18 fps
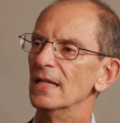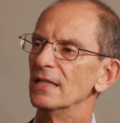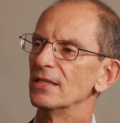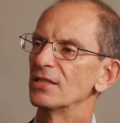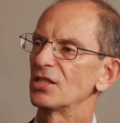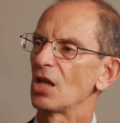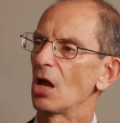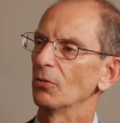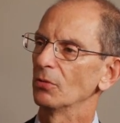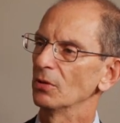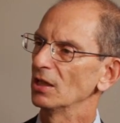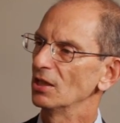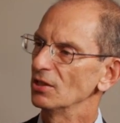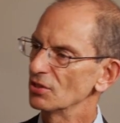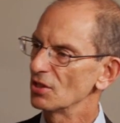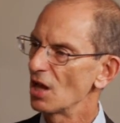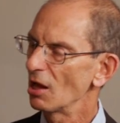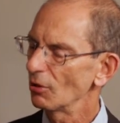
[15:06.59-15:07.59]
So
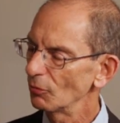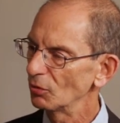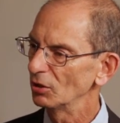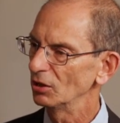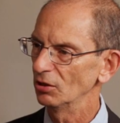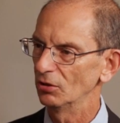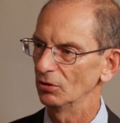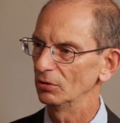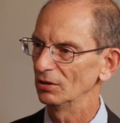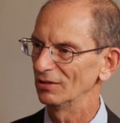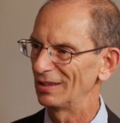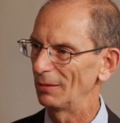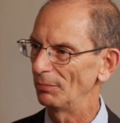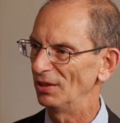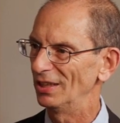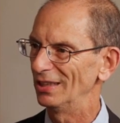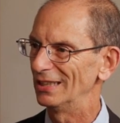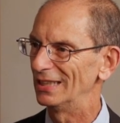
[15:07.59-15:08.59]
he's not really doing
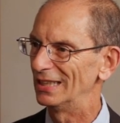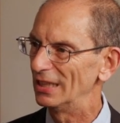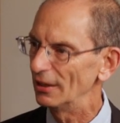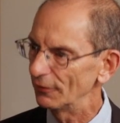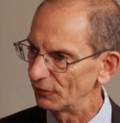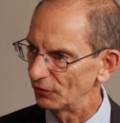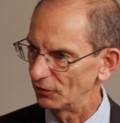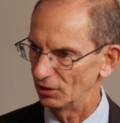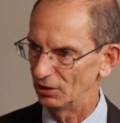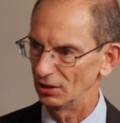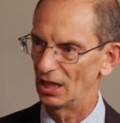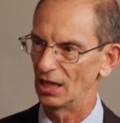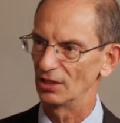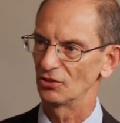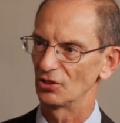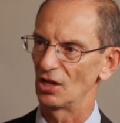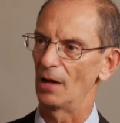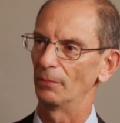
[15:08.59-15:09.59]
something different in
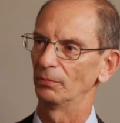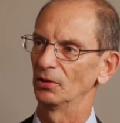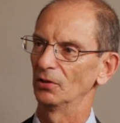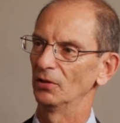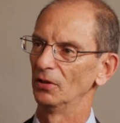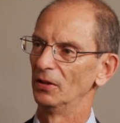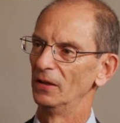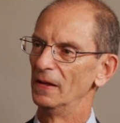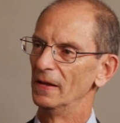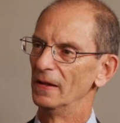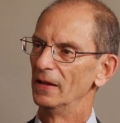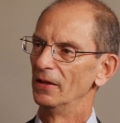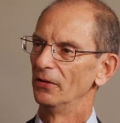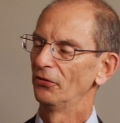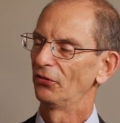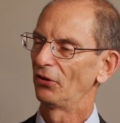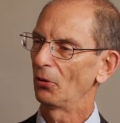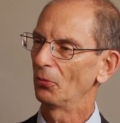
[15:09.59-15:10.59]
that chapter.
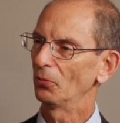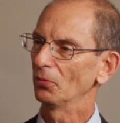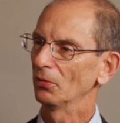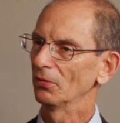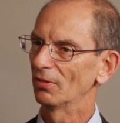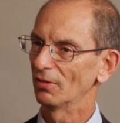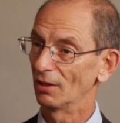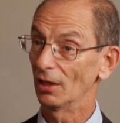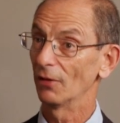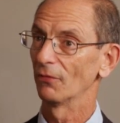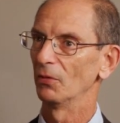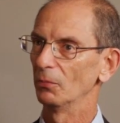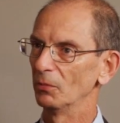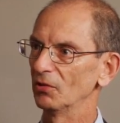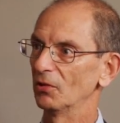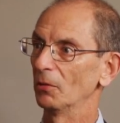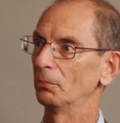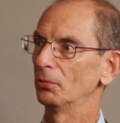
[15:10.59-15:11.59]
So think of
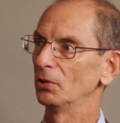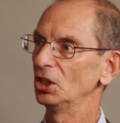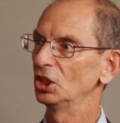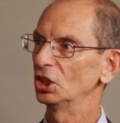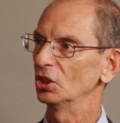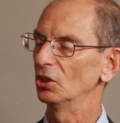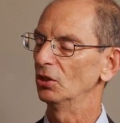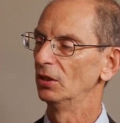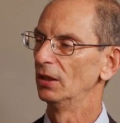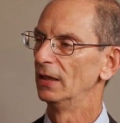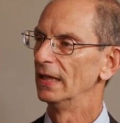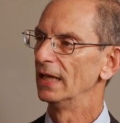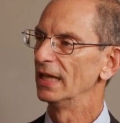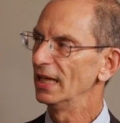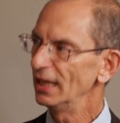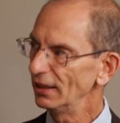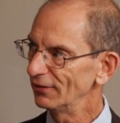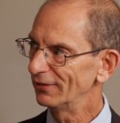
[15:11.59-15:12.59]
him as a preacher.
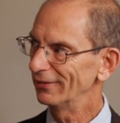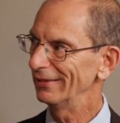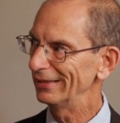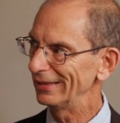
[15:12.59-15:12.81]
He's,